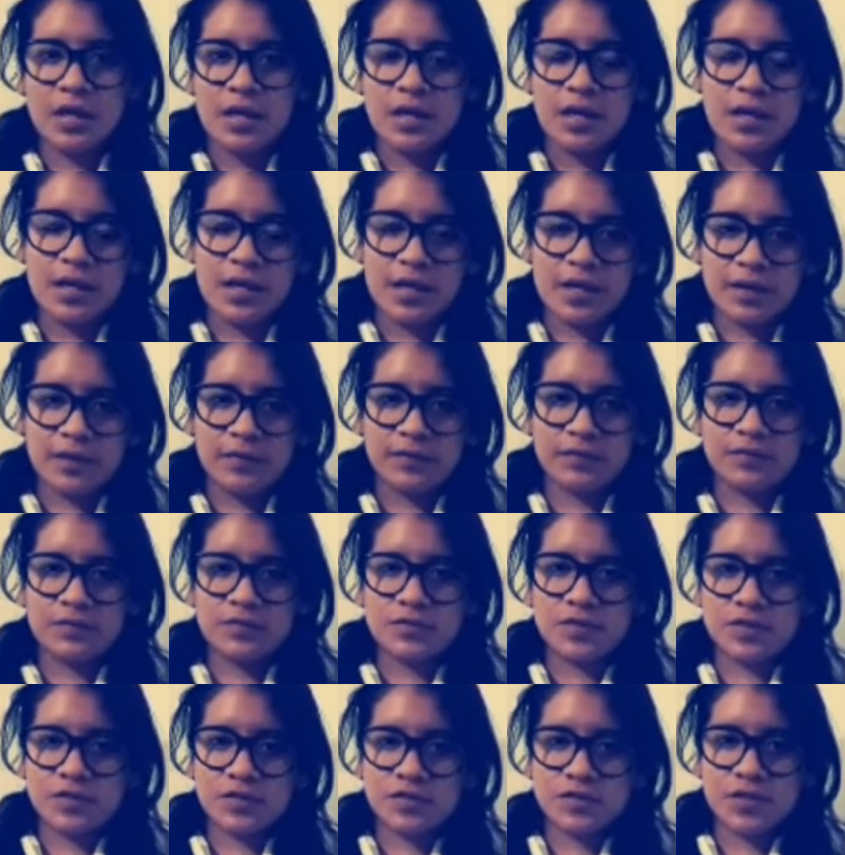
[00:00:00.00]
and
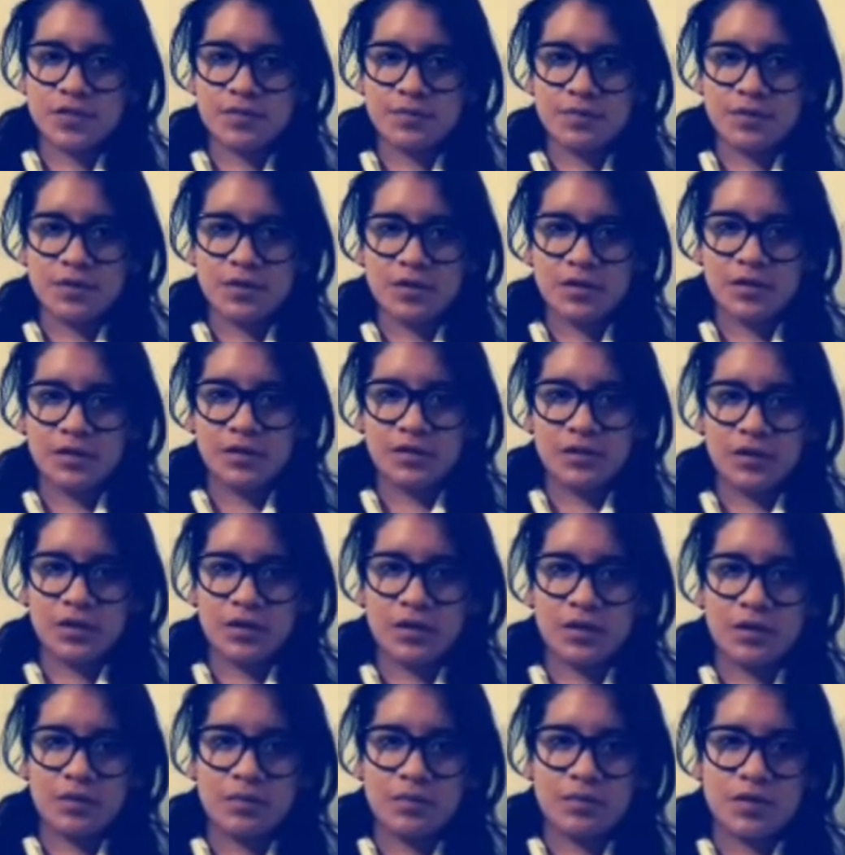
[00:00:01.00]
determine
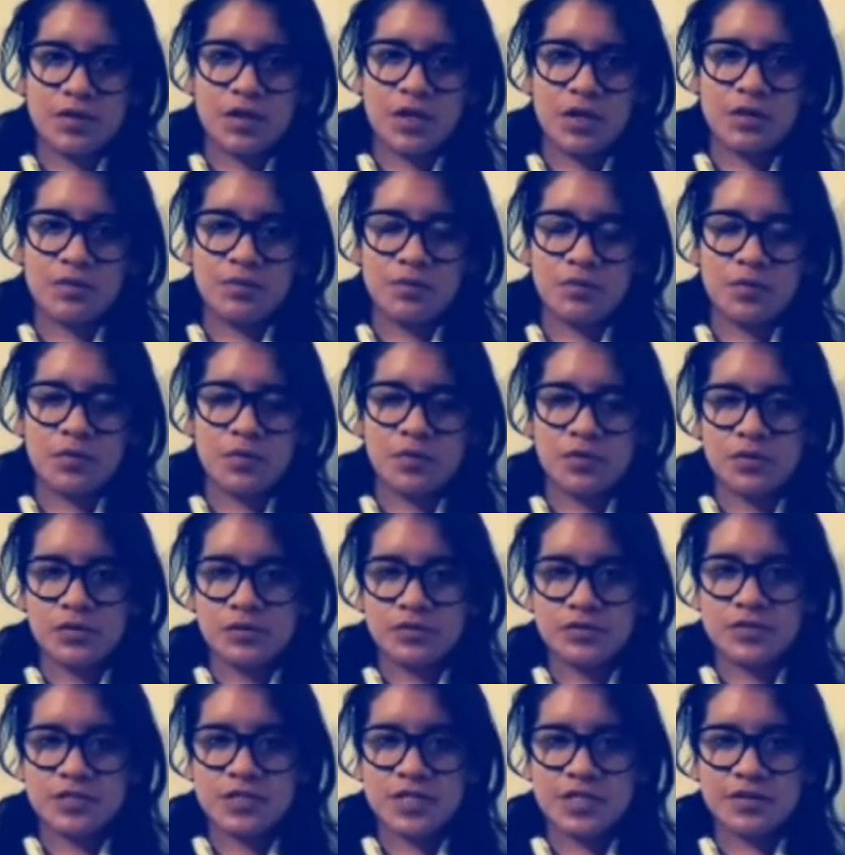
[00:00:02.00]
a viable
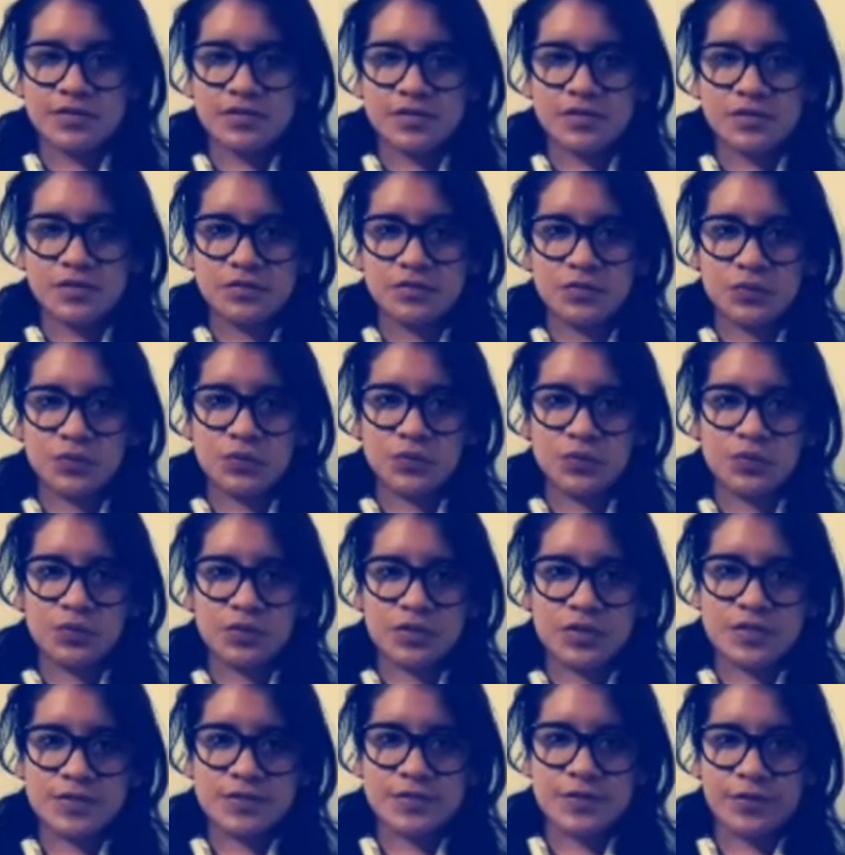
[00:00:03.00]
technique to
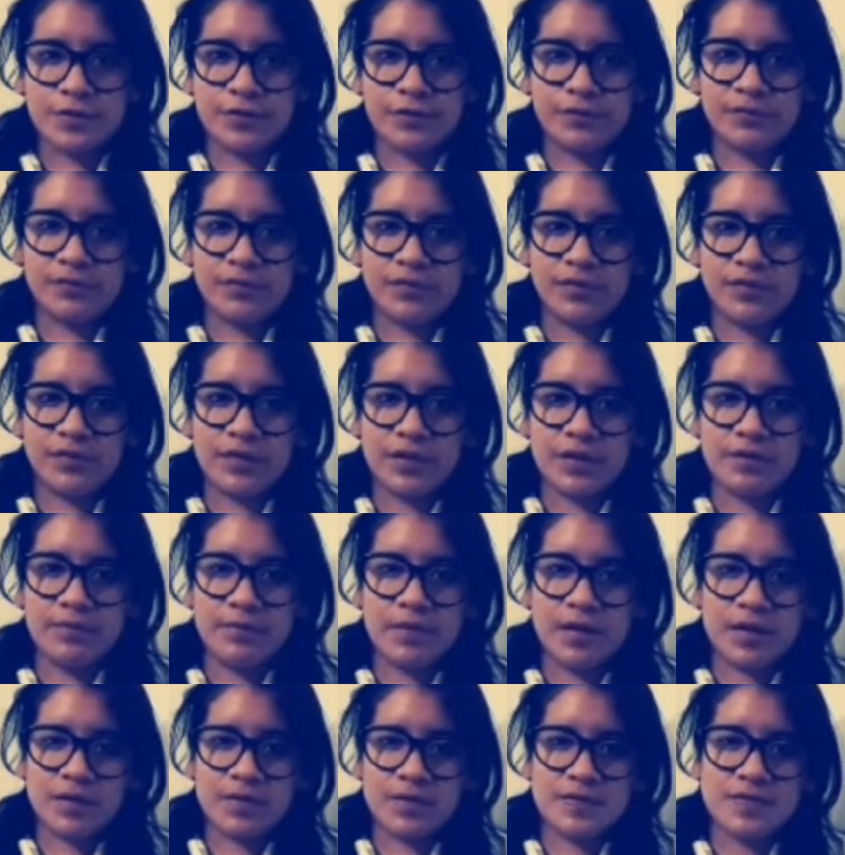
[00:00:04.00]
dissolve the
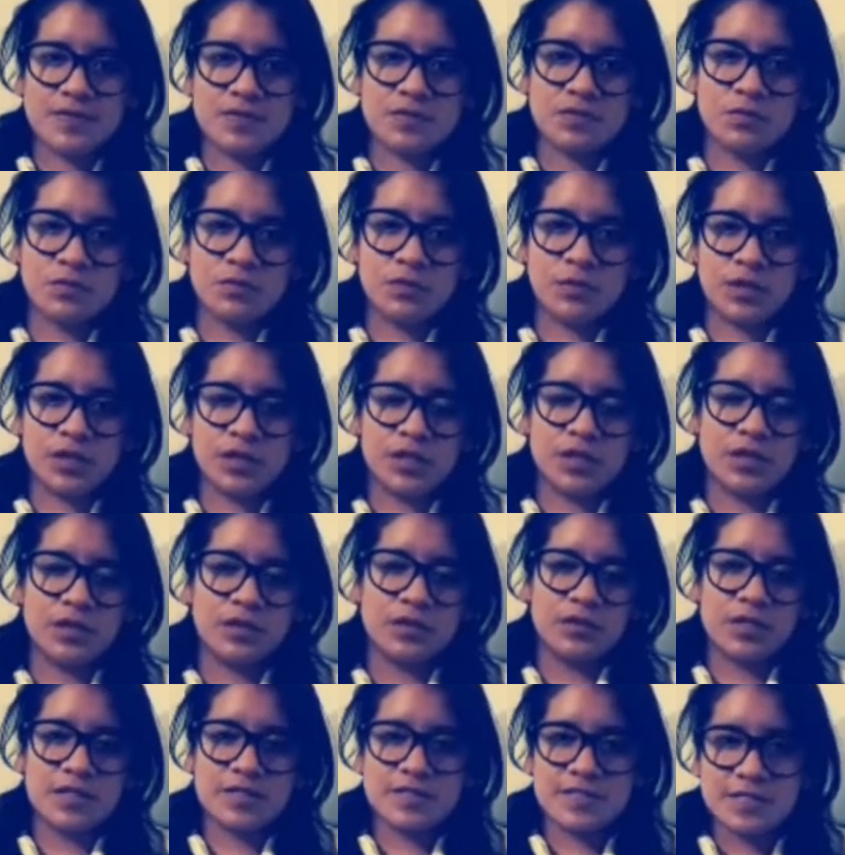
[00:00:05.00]
beans with
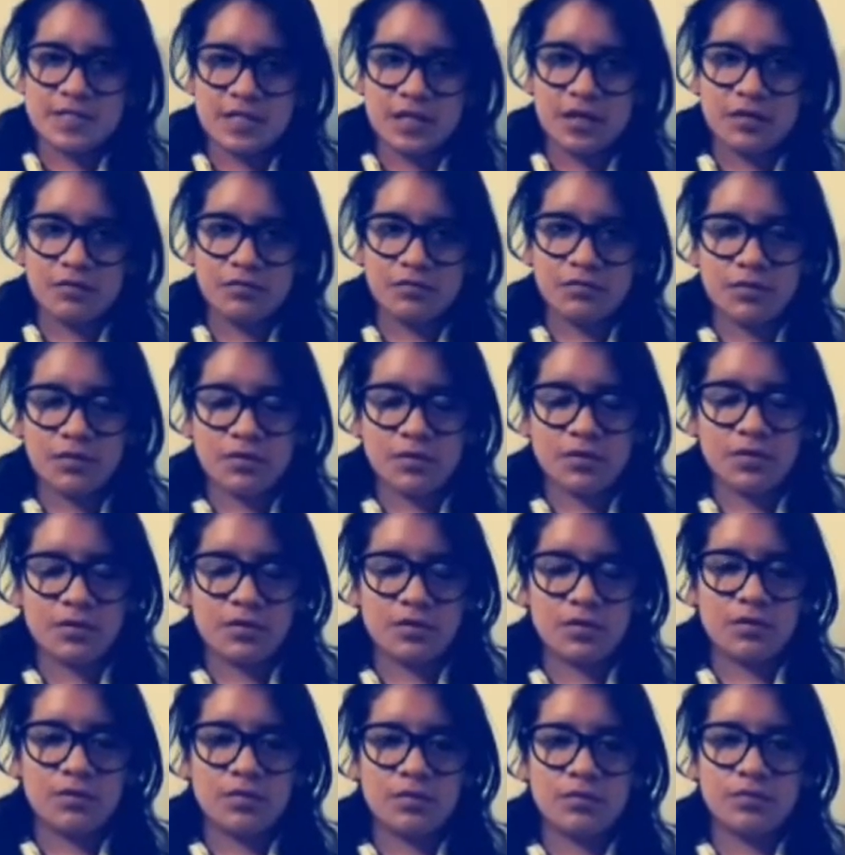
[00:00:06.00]
enzyme
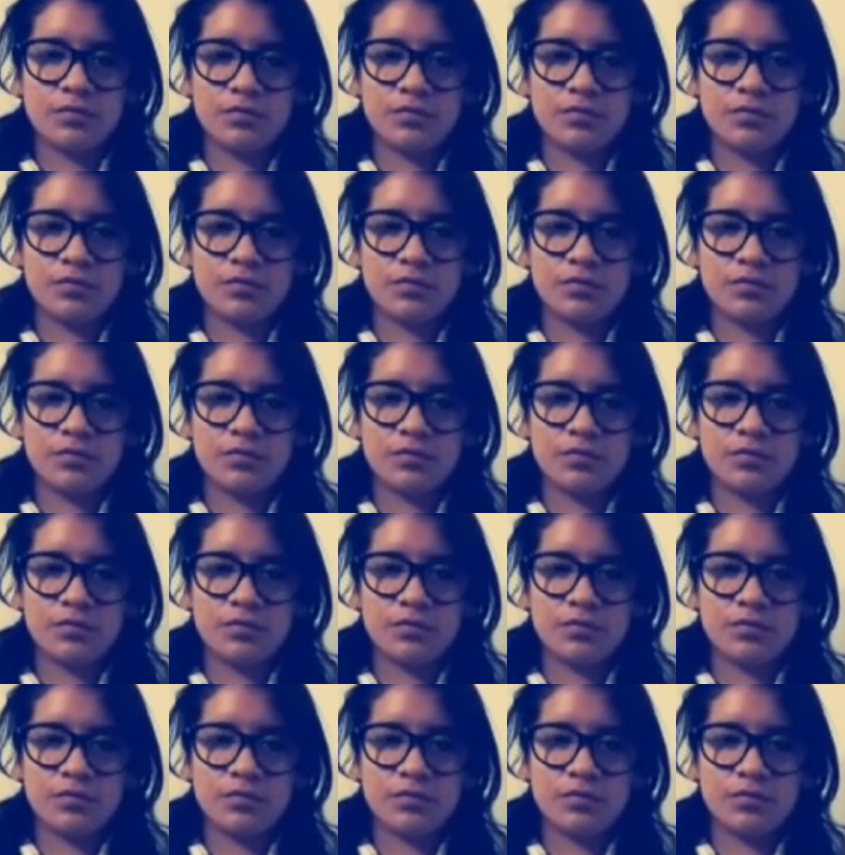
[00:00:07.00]
for